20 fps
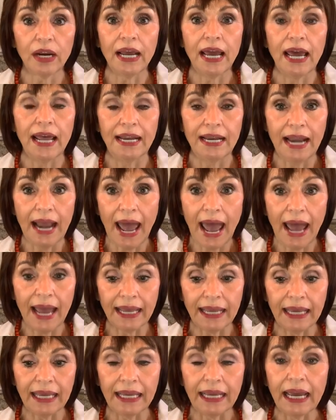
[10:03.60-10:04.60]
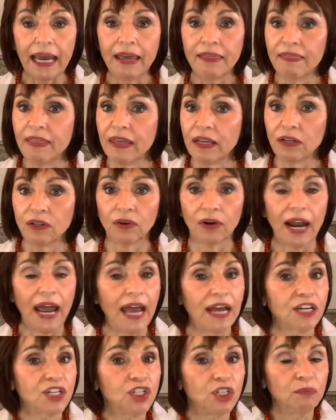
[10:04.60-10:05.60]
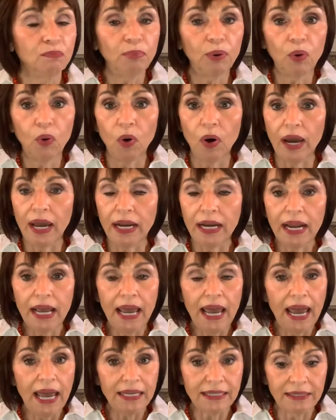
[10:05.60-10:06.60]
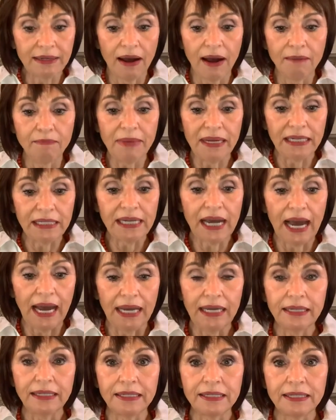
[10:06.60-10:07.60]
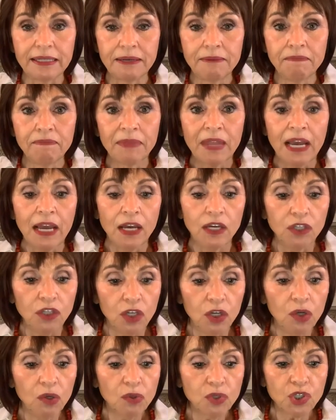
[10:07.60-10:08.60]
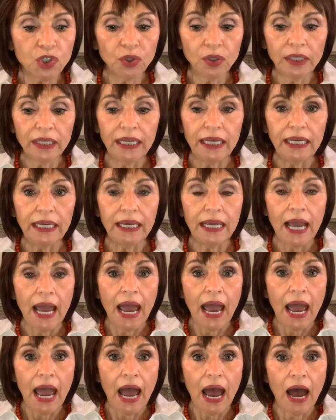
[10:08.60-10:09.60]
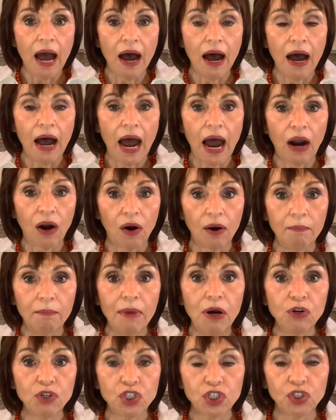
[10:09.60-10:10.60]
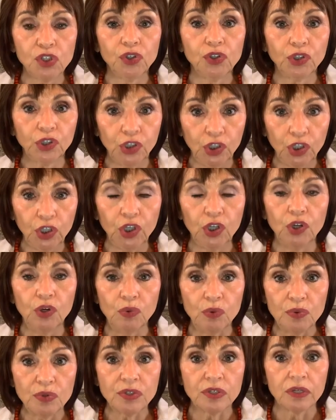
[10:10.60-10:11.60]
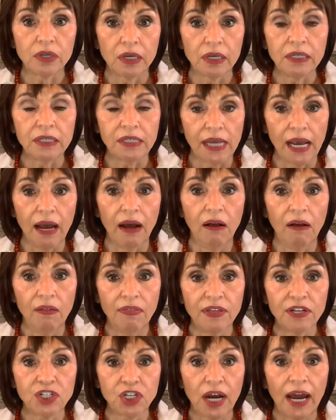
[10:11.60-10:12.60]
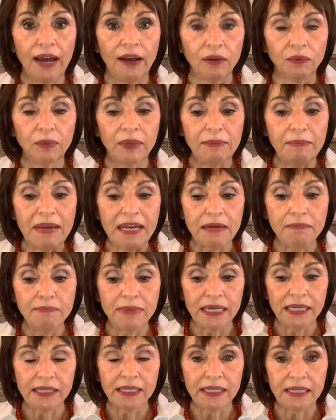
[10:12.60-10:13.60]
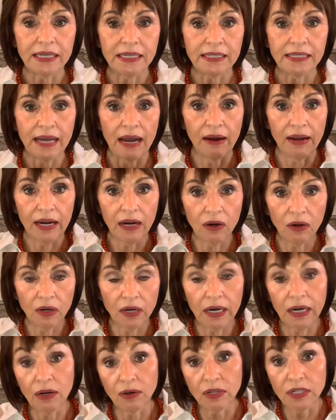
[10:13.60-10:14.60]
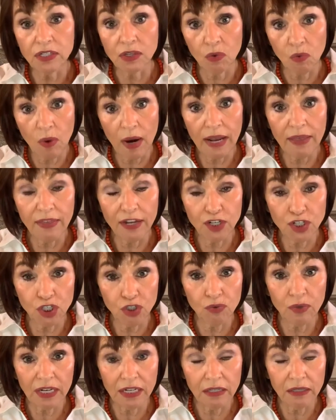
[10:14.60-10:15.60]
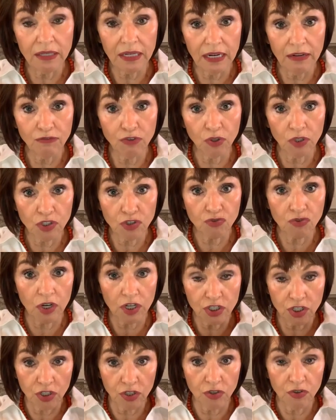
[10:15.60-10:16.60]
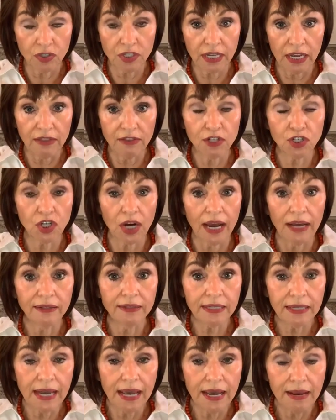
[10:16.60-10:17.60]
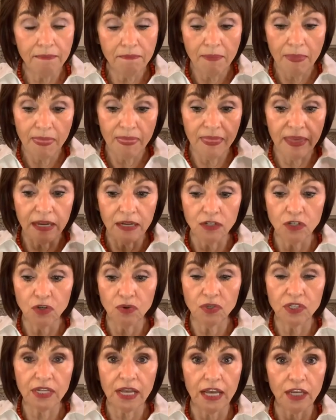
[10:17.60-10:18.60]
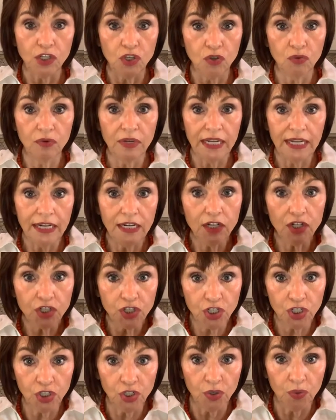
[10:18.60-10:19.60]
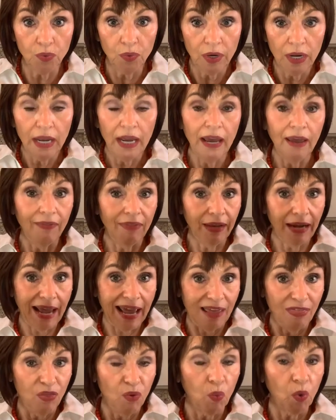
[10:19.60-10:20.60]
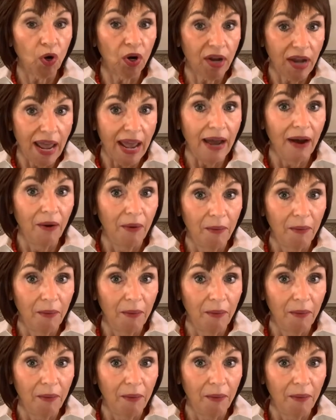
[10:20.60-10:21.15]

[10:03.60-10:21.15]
and nagging, then your action point has not been tightened. Usually, our emotional cues tell the child we mean business. Now, here is a way that you can give your instruction. You say the child's name, then you say you need to, and then add the word now.